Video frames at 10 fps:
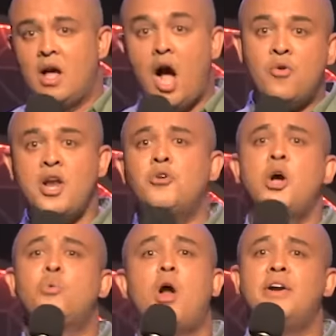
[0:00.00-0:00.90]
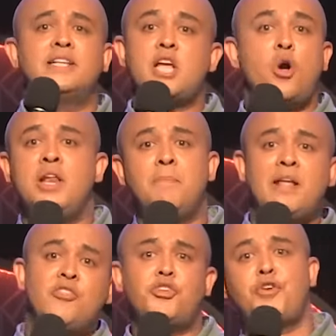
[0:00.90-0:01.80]
Oh no, don't worry, it's only
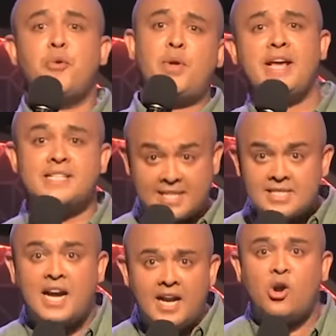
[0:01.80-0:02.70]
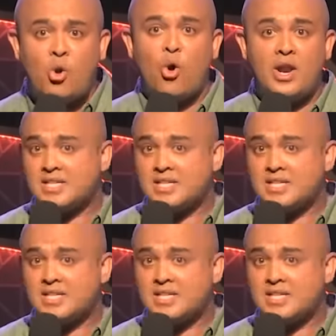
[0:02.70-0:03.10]
been 3 weeks. He's gonna call.